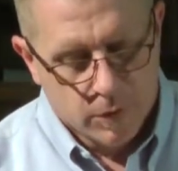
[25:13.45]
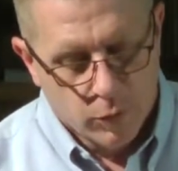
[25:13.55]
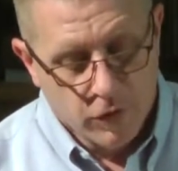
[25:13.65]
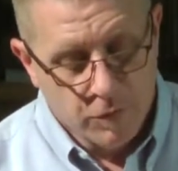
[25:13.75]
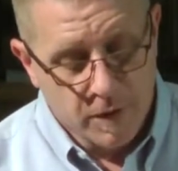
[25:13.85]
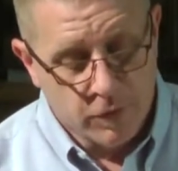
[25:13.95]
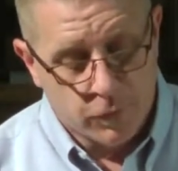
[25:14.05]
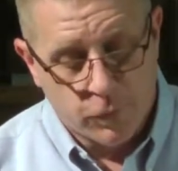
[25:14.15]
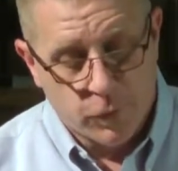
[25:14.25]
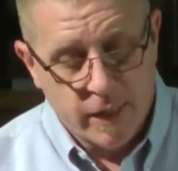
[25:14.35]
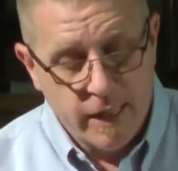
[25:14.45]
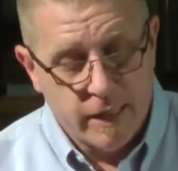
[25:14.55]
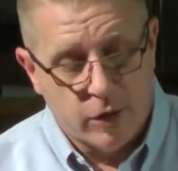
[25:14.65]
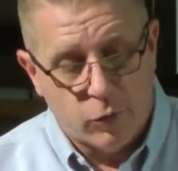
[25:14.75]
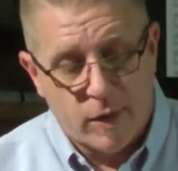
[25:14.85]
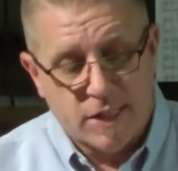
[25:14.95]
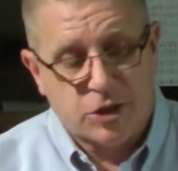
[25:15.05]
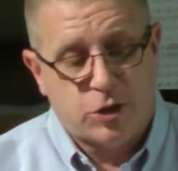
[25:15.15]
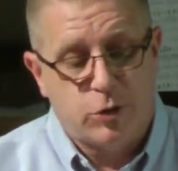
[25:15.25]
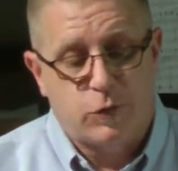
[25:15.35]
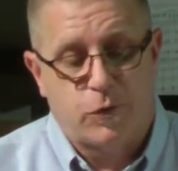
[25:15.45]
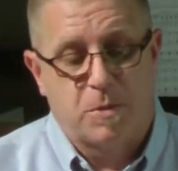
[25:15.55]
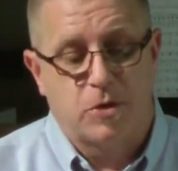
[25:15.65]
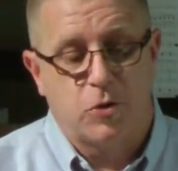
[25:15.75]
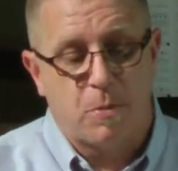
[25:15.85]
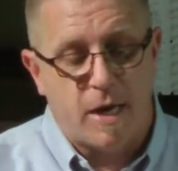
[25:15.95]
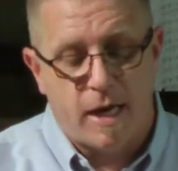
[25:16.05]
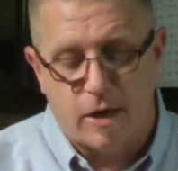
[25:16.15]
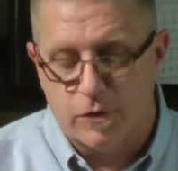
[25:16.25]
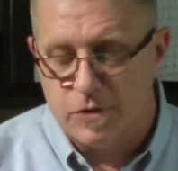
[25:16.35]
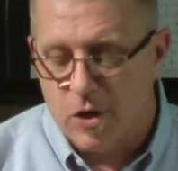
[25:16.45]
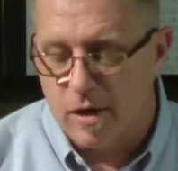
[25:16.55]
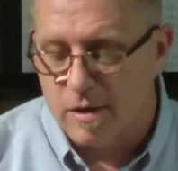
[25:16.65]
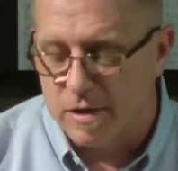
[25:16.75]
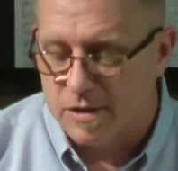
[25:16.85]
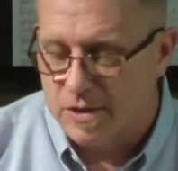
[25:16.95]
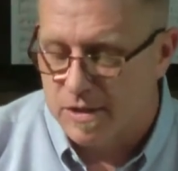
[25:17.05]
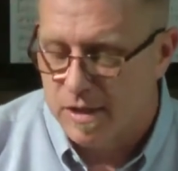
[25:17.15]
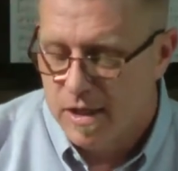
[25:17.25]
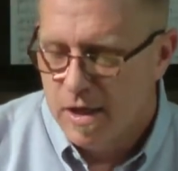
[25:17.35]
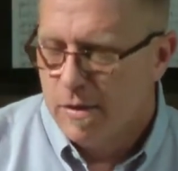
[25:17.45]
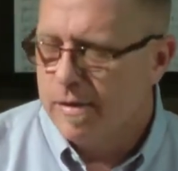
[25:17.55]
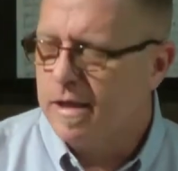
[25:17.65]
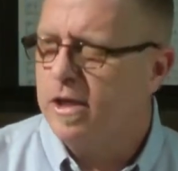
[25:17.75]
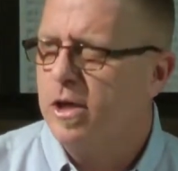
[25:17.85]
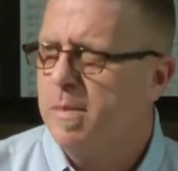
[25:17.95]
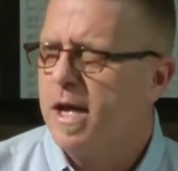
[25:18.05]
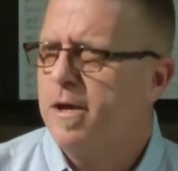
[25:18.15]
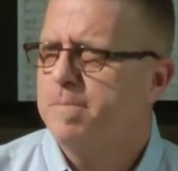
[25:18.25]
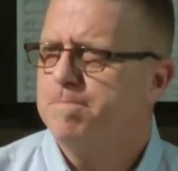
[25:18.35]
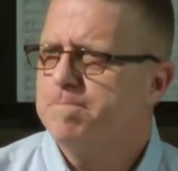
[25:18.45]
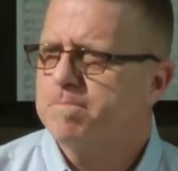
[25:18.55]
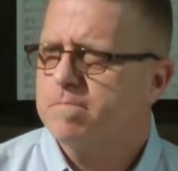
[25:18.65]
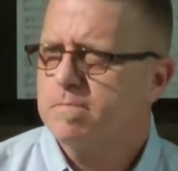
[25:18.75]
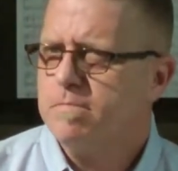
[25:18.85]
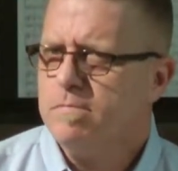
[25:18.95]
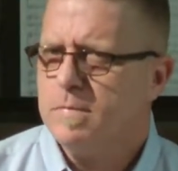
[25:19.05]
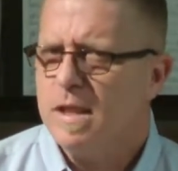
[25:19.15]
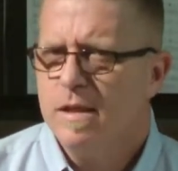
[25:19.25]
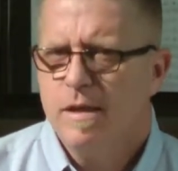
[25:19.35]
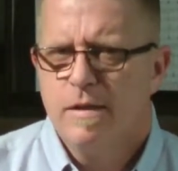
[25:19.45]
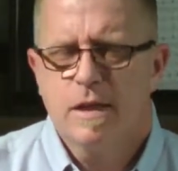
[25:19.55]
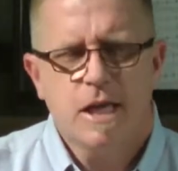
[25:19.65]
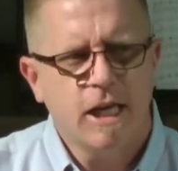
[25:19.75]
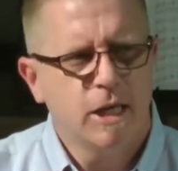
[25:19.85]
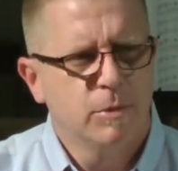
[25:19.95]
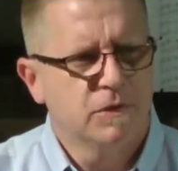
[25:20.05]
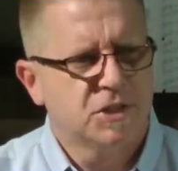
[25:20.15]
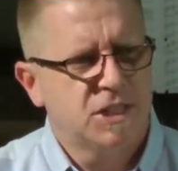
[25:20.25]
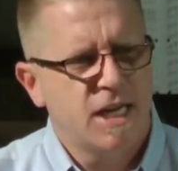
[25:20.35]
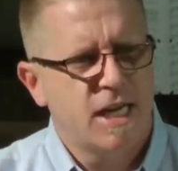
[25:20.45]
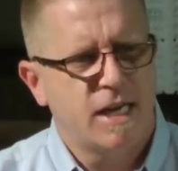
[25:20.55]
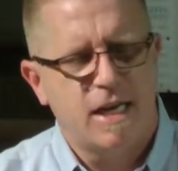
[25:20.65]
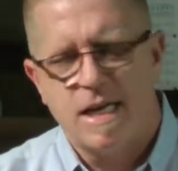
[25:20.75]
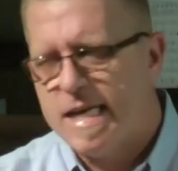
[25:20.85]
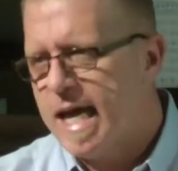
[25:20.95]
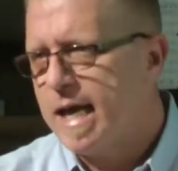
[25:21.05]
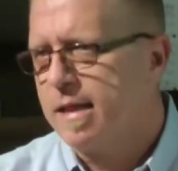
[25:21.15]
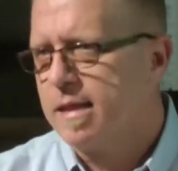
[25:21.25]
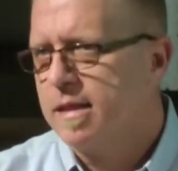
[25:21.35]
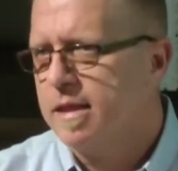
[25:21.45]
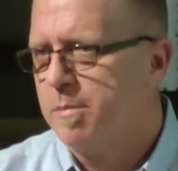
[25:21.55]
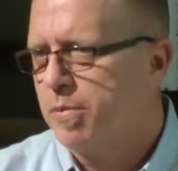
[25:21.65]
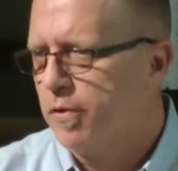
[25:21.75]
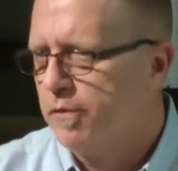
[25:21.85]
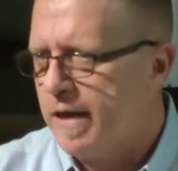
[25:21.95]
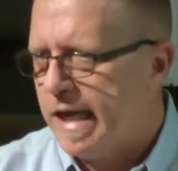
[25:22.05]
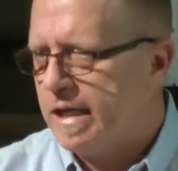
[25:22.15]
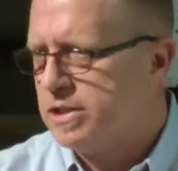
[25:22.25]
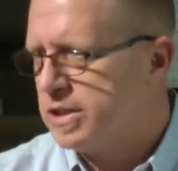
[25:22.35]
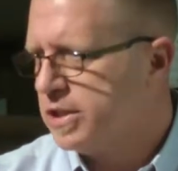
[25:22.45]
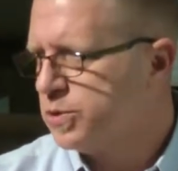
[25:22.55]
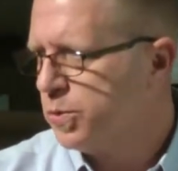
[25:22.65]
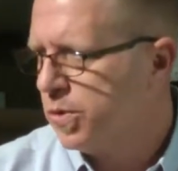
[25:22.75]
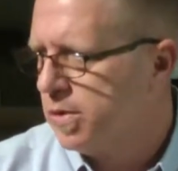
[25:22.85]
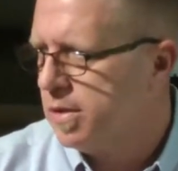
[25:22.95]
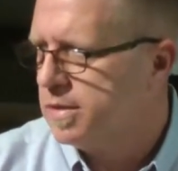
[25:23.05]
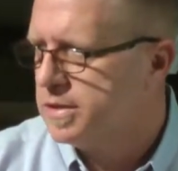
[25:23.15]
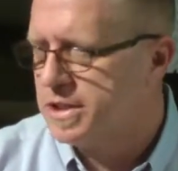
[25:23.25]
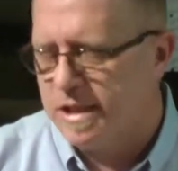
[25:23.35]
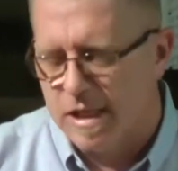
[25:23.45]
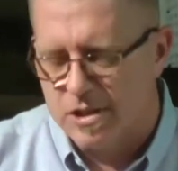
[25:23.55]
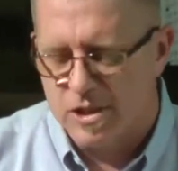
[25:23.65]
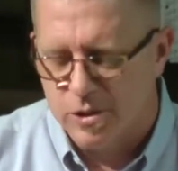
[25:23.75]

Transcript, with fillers: We've been freed and rescued from the domain of darkness, thinking about the kingdom of sin and death that pervades this world. C.S.